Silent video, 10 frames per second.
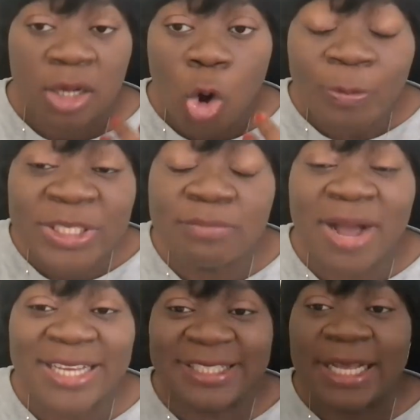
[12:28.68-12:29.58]

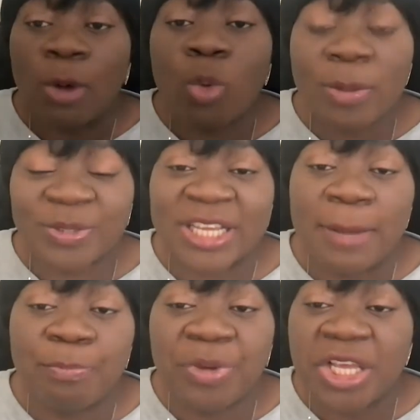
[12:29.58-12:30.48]
optimize their
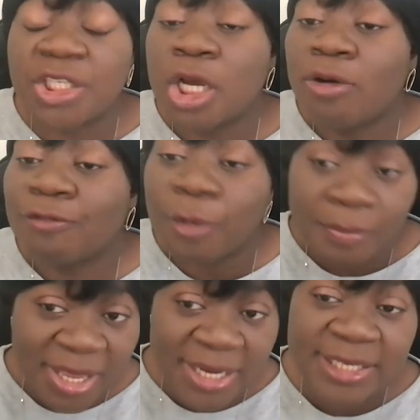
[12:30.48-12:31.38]
website page for
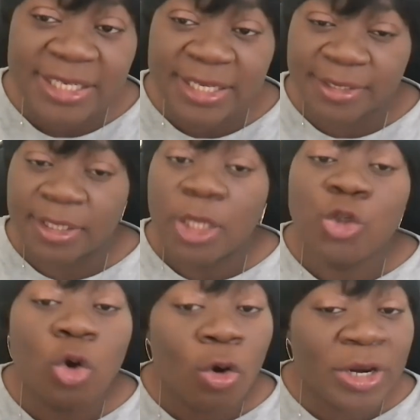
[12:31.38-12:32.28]
many years.
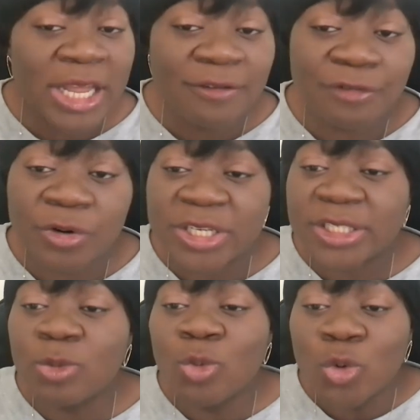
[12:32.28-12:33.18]
Your online
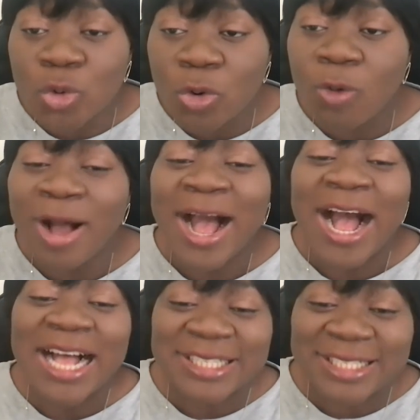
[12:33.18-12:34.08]
fundraising will grow
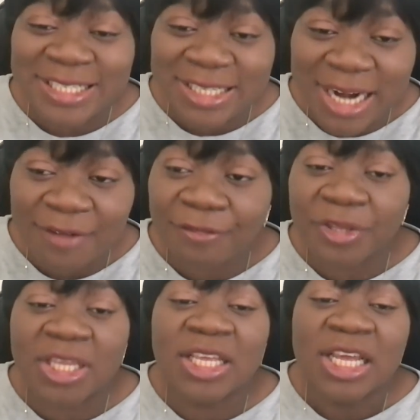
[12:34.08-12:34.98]
as
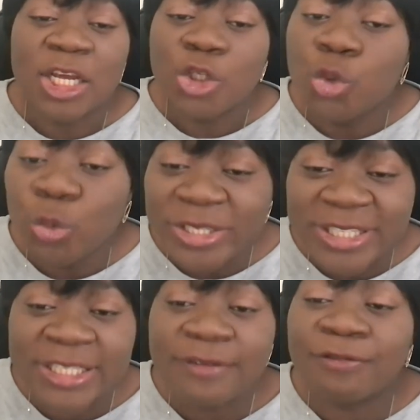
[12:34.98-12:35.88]
traffic you
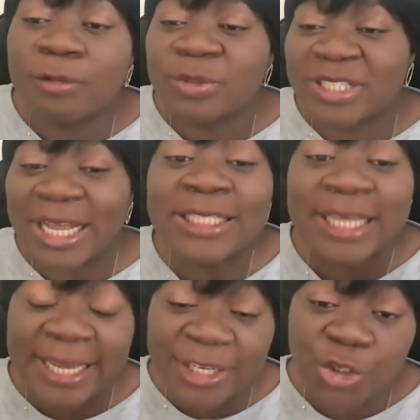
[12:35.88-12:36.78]
receive from search
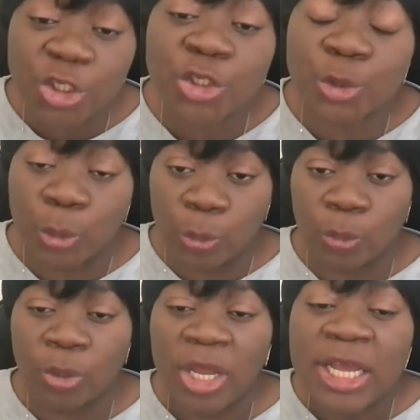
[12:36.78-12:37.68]
engines
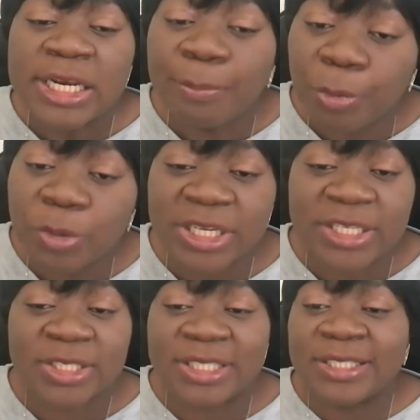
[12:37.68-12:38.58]
grow. The
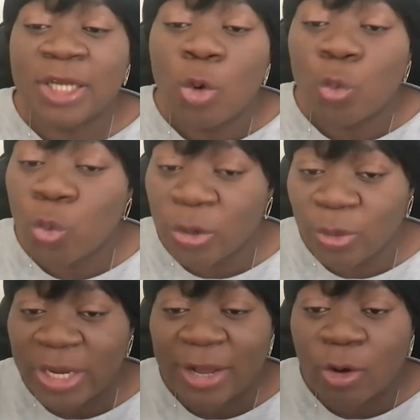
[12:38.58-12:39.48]
process is
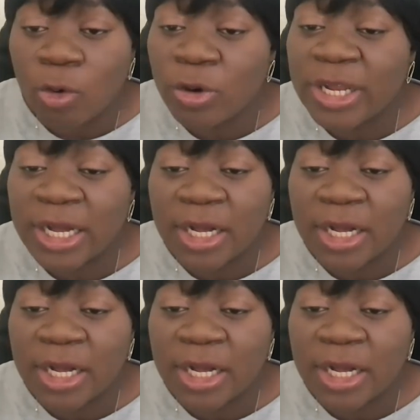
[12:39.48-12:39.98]
what I call